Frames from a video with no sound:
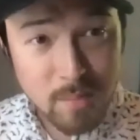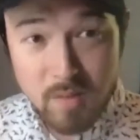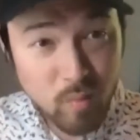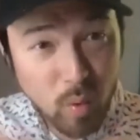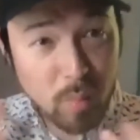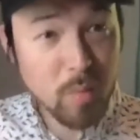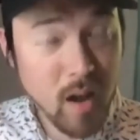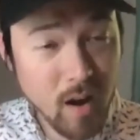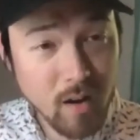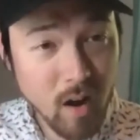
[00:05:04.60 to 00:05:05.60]
some informed
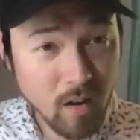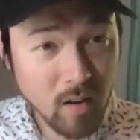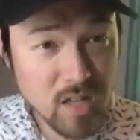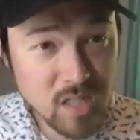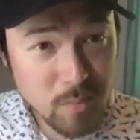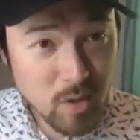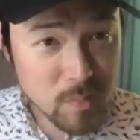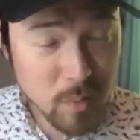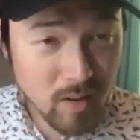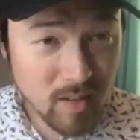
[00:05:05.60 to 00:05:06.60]
by our customer
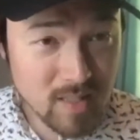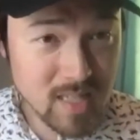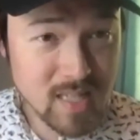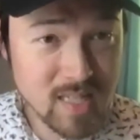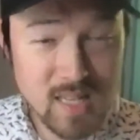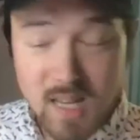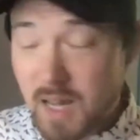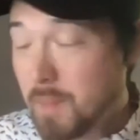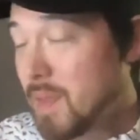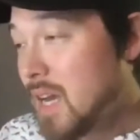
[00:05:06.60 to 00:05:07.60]
experiences,
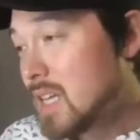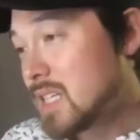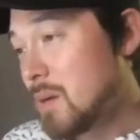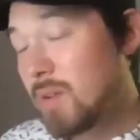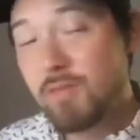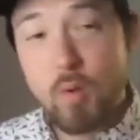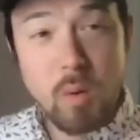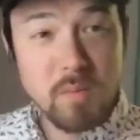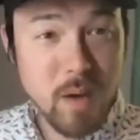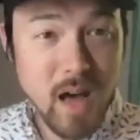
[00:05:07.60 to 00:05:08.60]
some
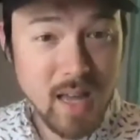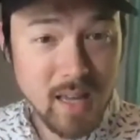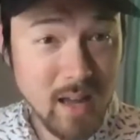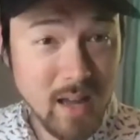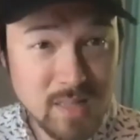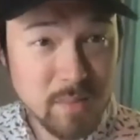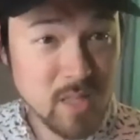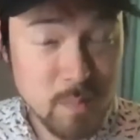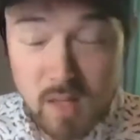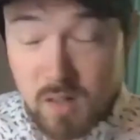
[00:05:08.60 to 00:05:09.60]
informed by some of the
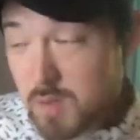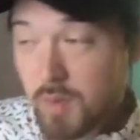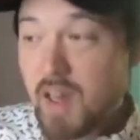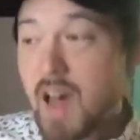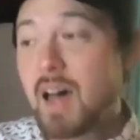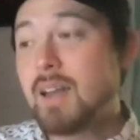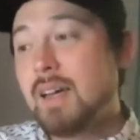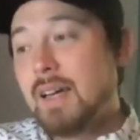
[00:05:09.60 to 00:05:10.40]
speakers we've had